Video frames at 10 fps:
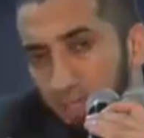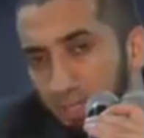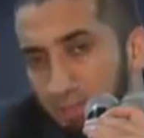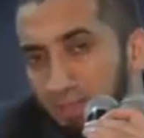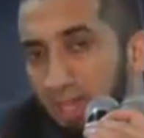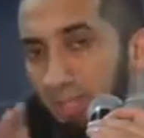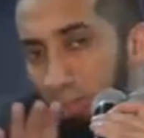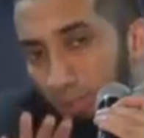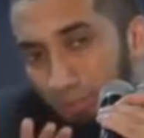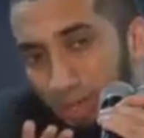he does is
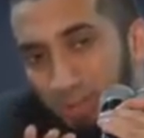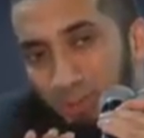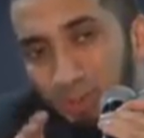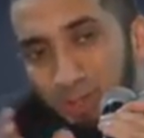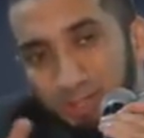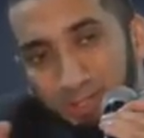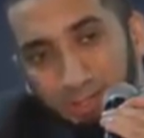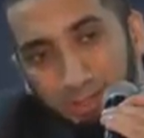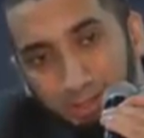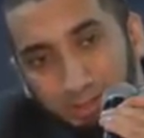either ifrat or
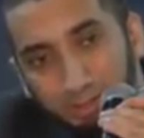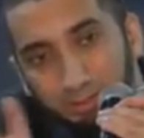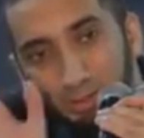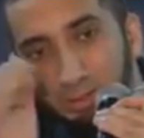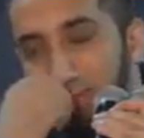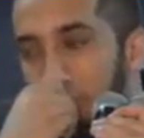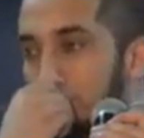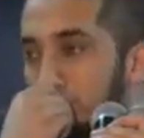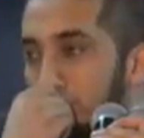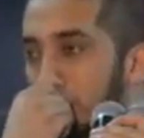tafrit.
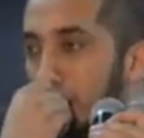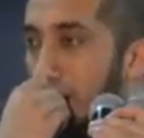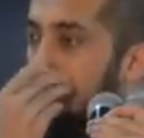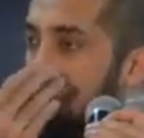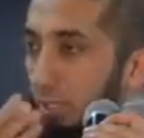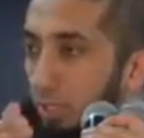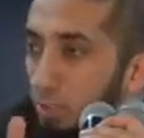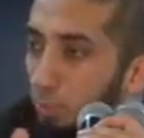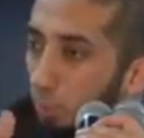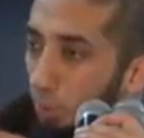Either he
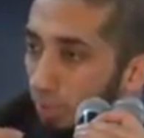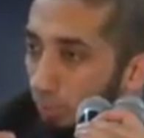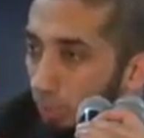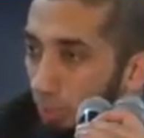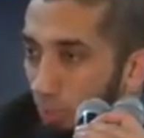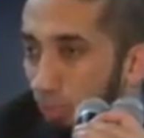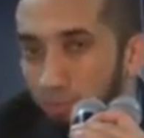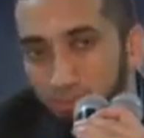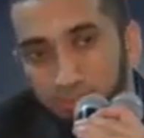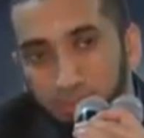does more than what he should,
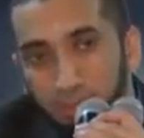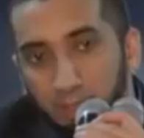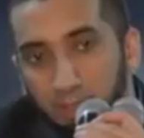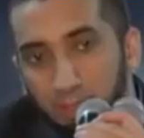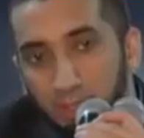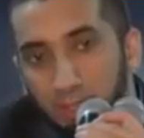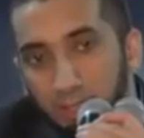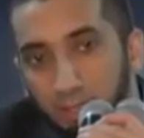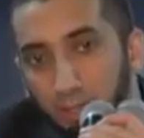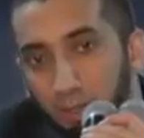
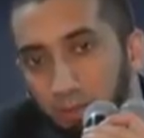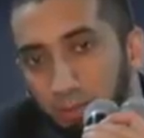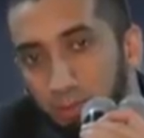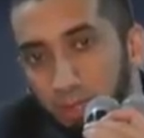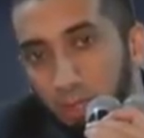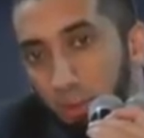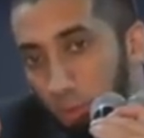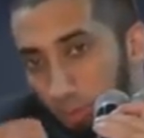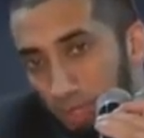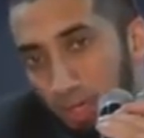you know, and he
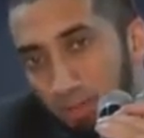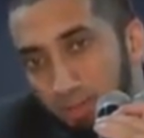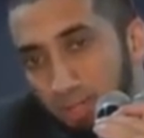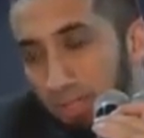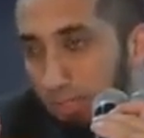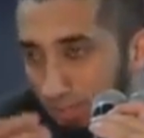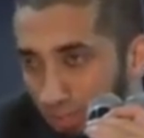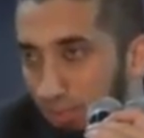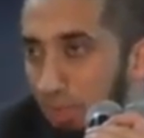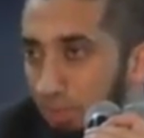goes beyond and he
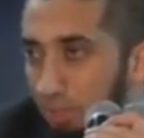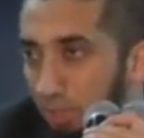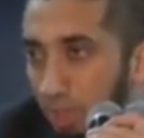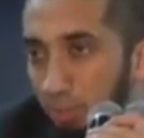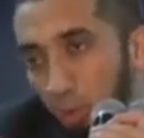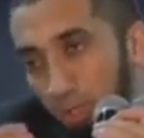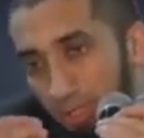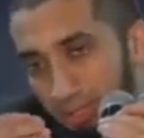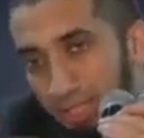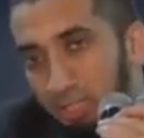commits a crime, or he
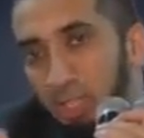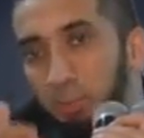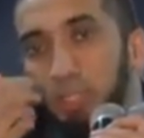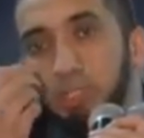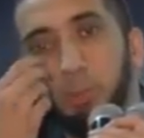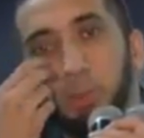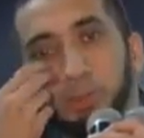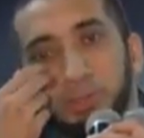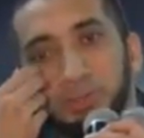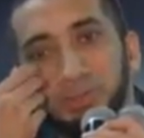does less than what he's
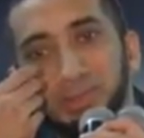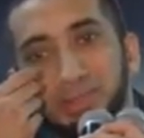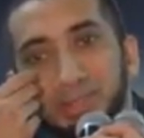supposed to.